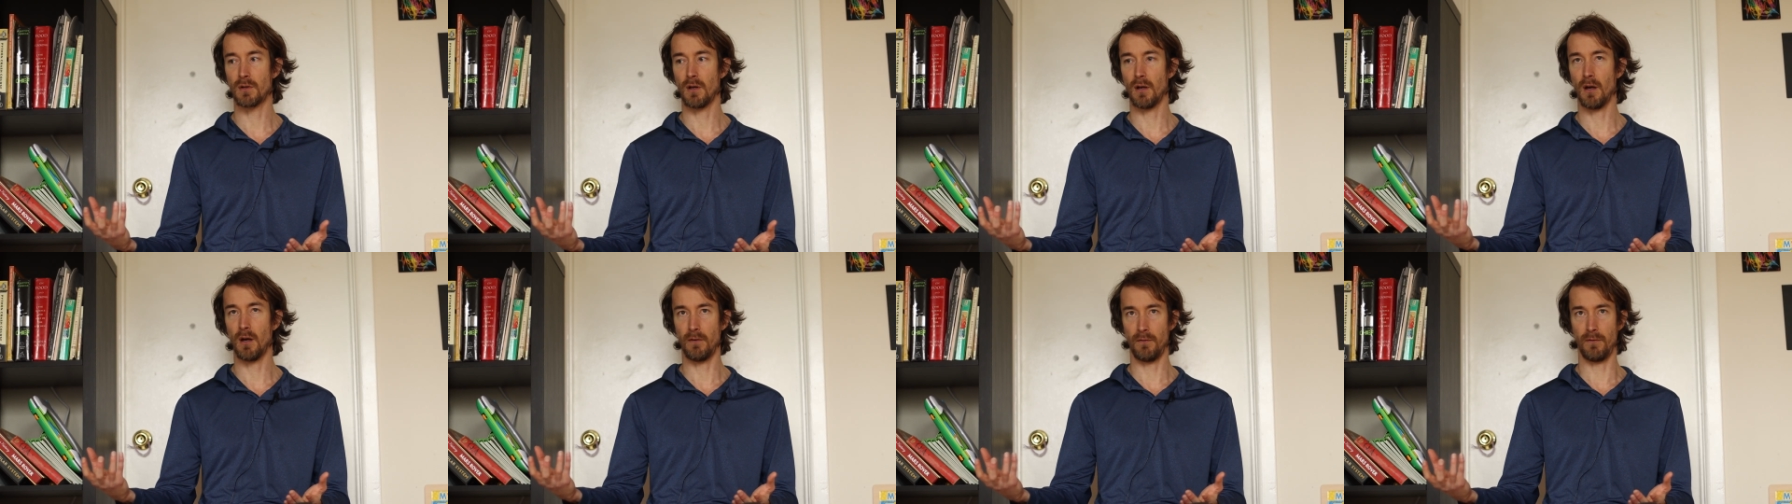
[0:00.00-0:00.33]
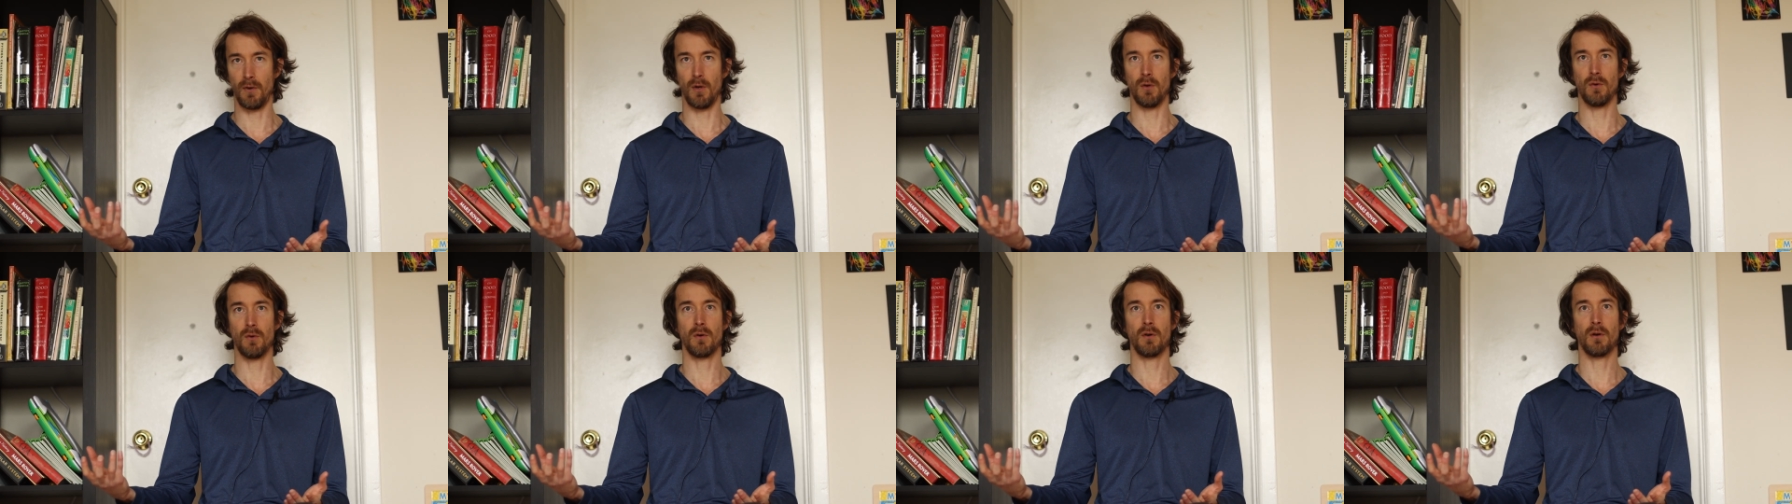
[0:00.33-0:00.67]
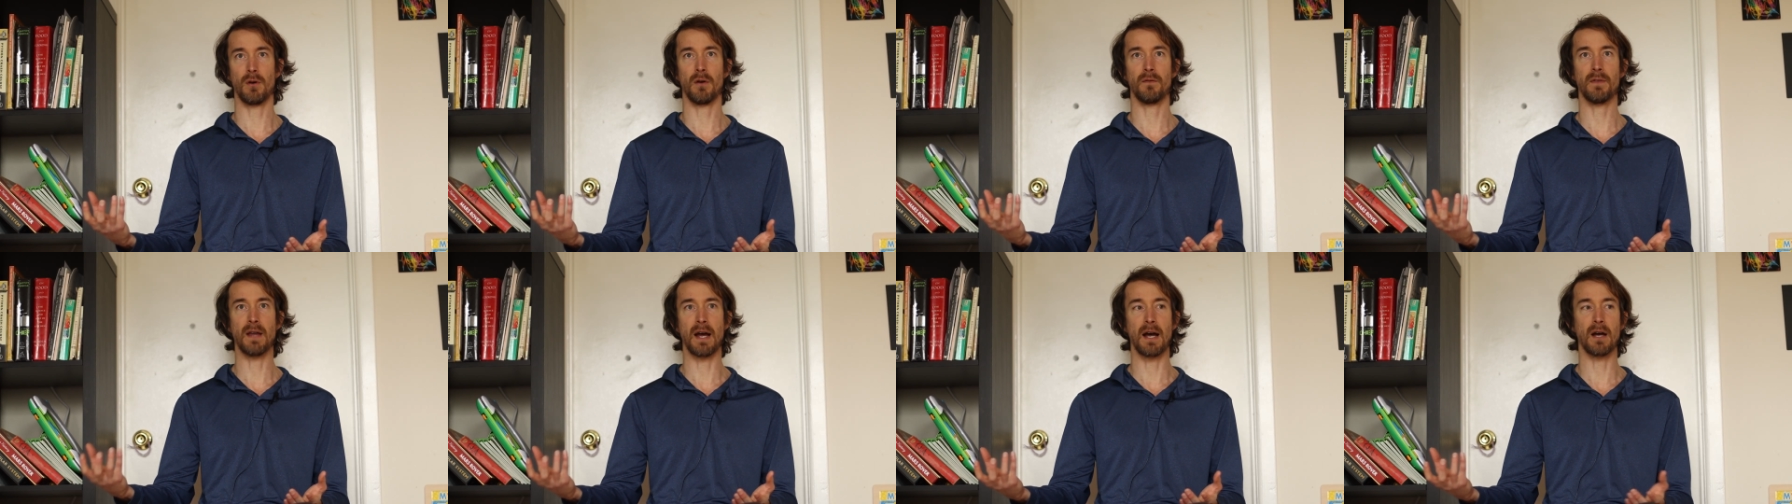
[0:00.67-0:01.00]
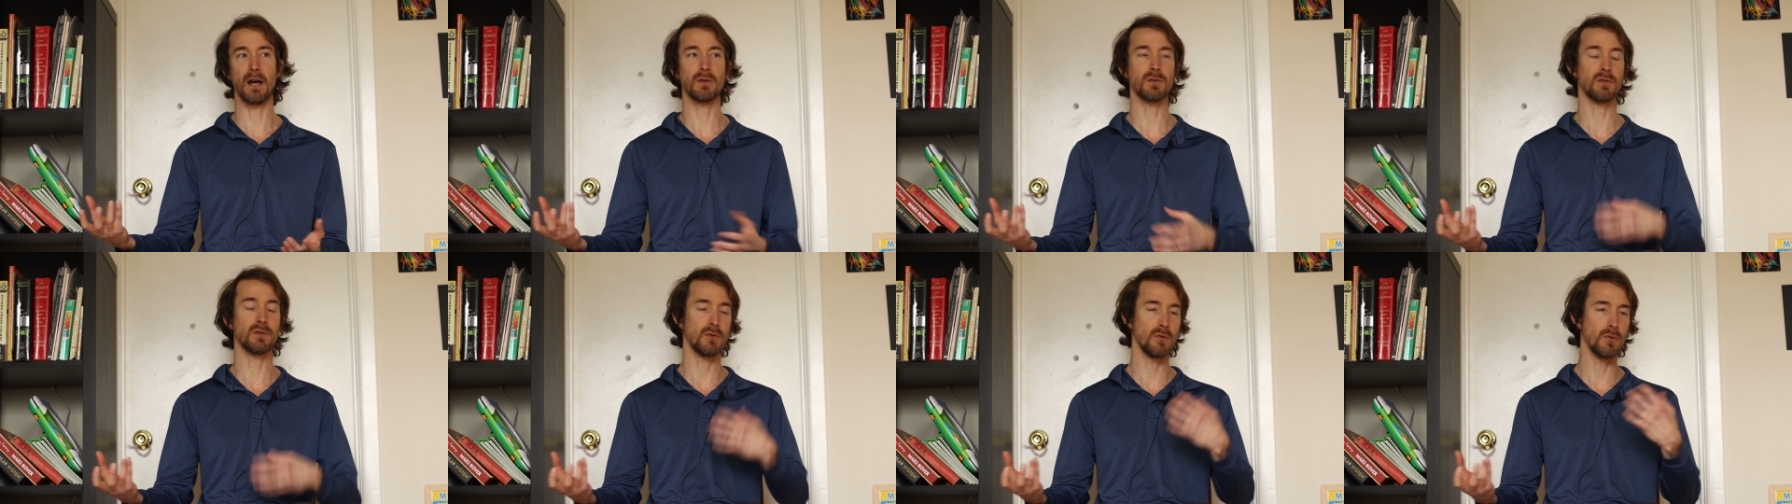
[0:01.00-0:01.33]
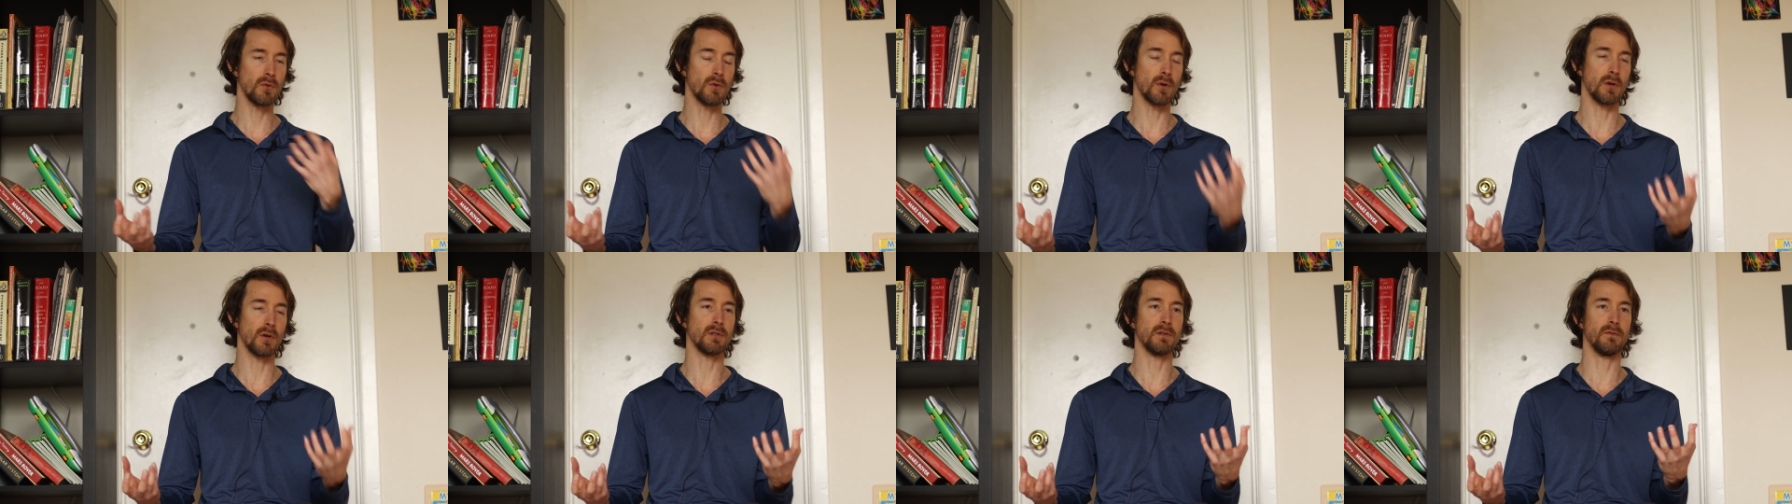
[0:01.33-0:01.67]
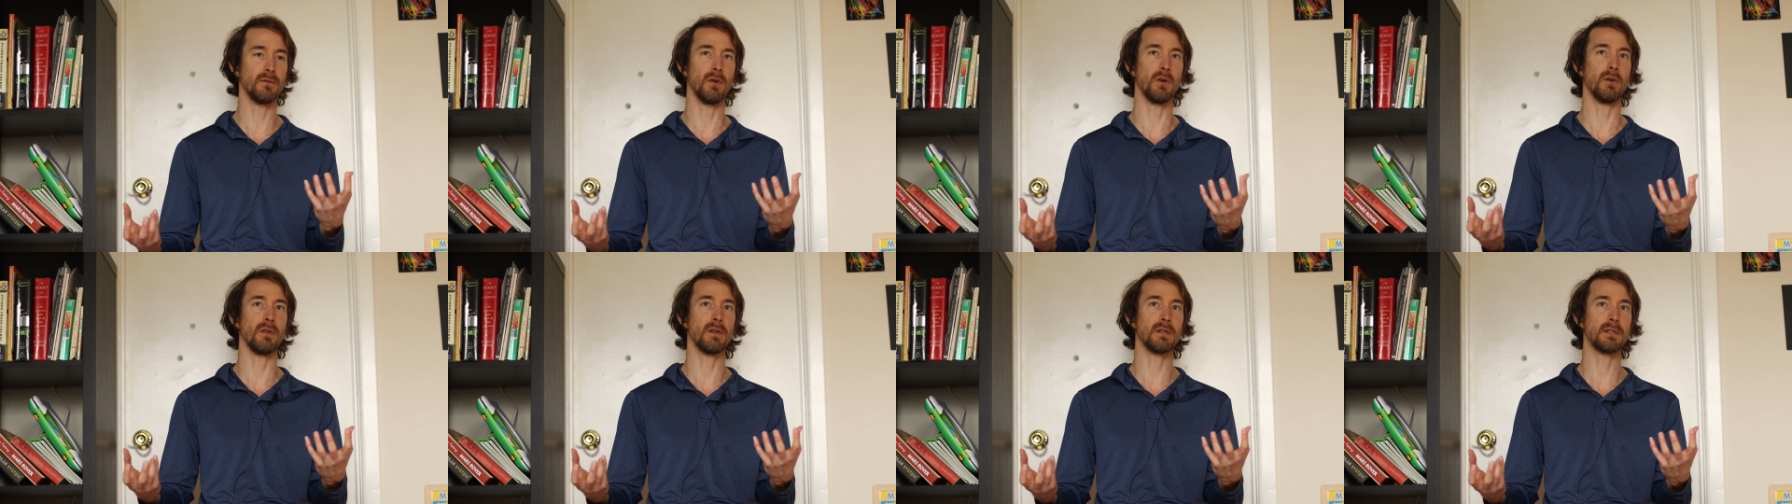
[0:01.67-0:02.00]
a vote of the House, 2/3 a
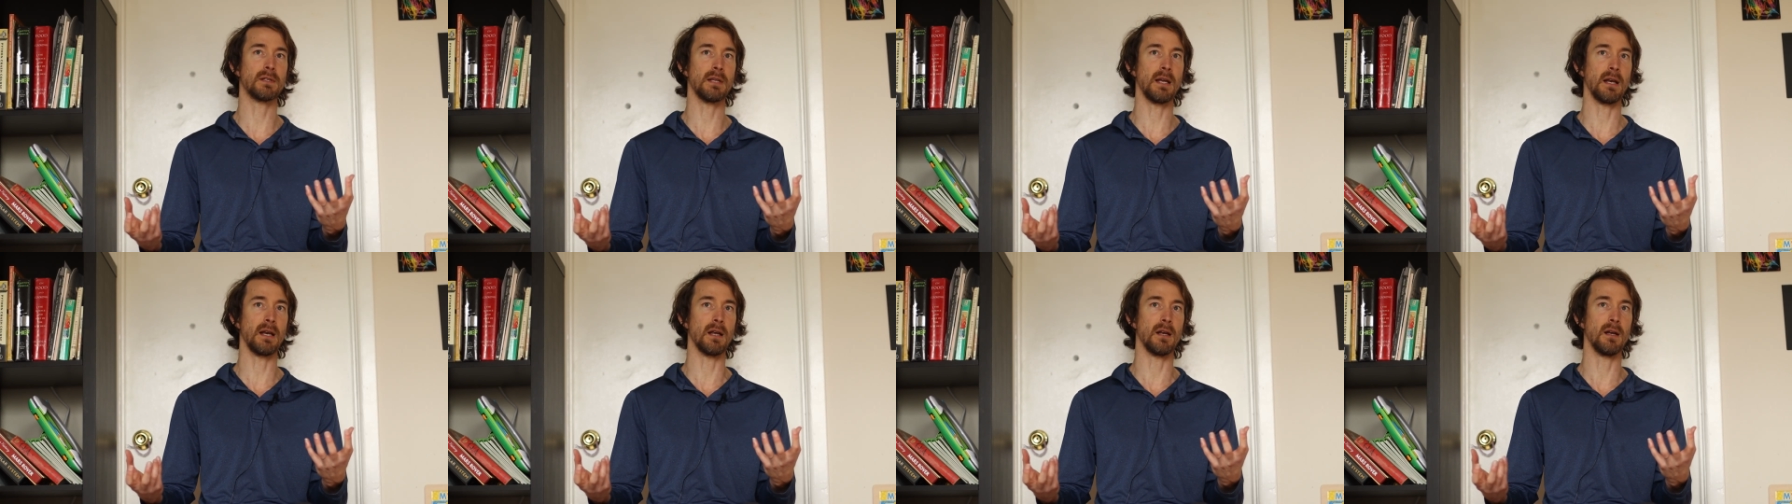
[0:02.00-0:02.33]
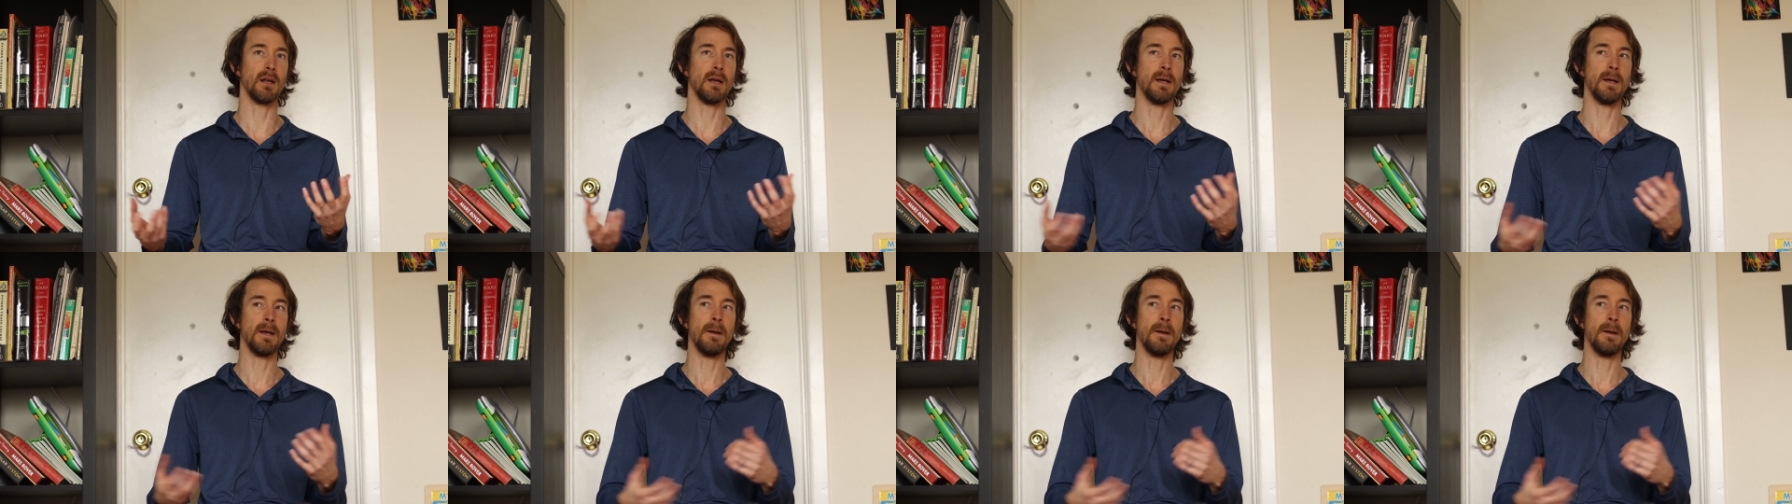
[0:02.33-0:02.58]
vote of the Senate.